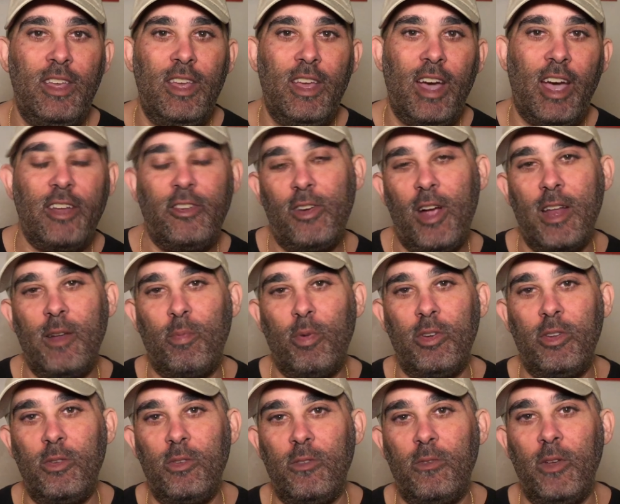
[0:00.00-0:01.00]
I try to
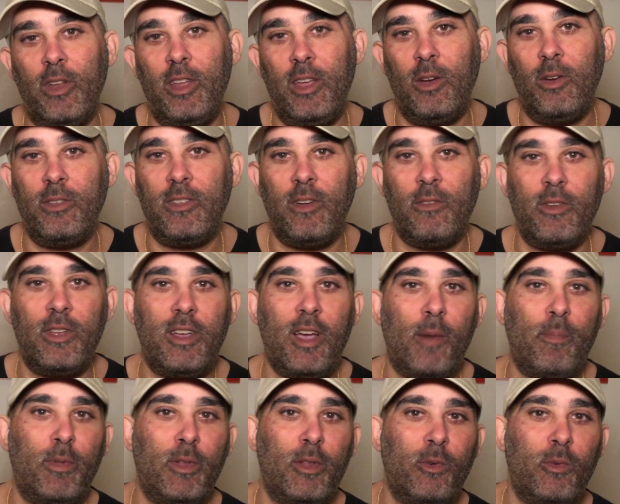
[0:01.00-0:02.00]
produce videos every
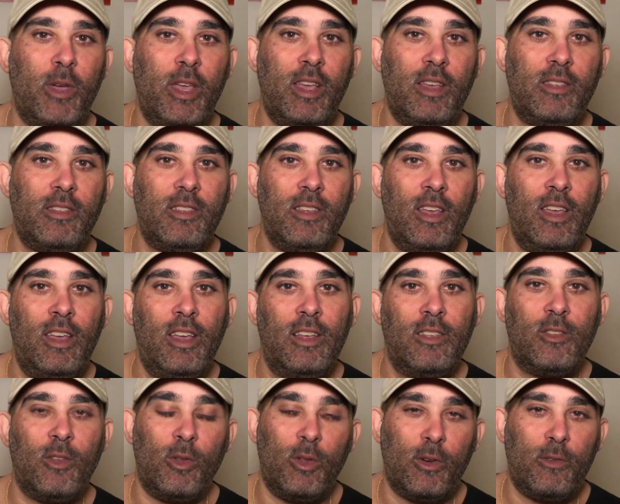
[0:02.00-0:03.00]
couple of weeks,
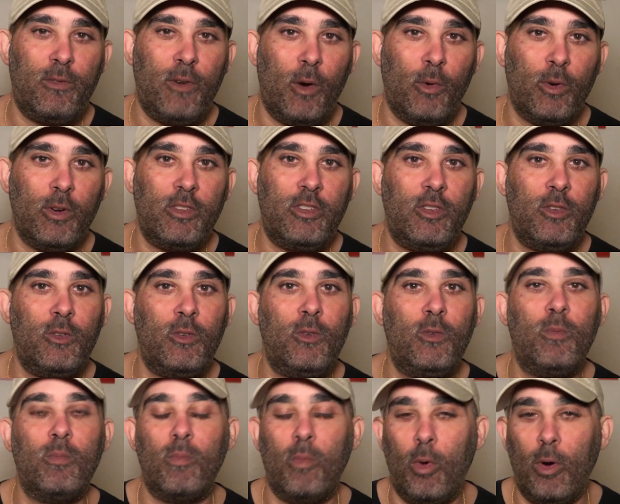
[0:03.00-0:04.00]
so look forward to
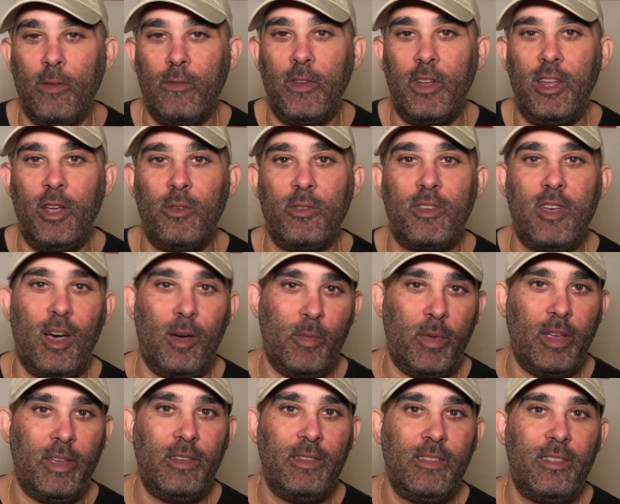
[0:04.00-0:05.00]
more videos
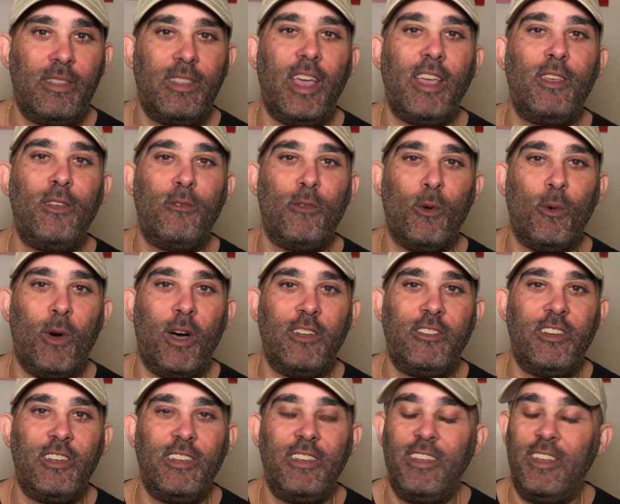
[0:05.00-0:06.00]
coming. Thank you for
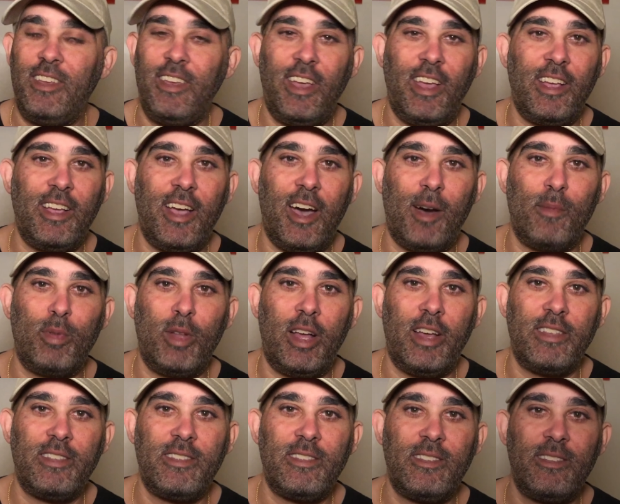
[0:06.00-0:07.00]
watching, and God
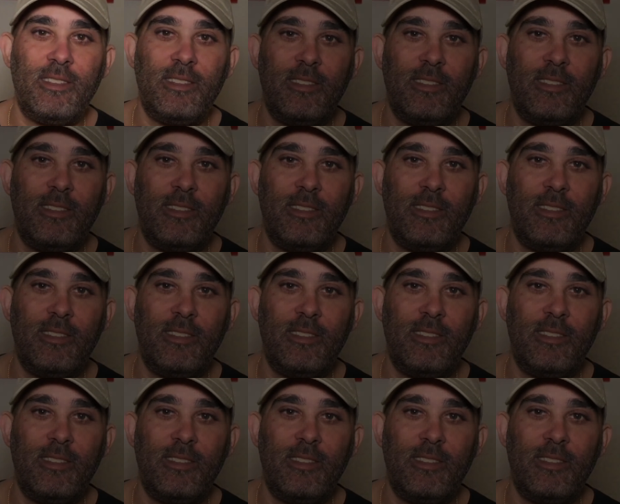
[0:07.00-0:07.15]
bless.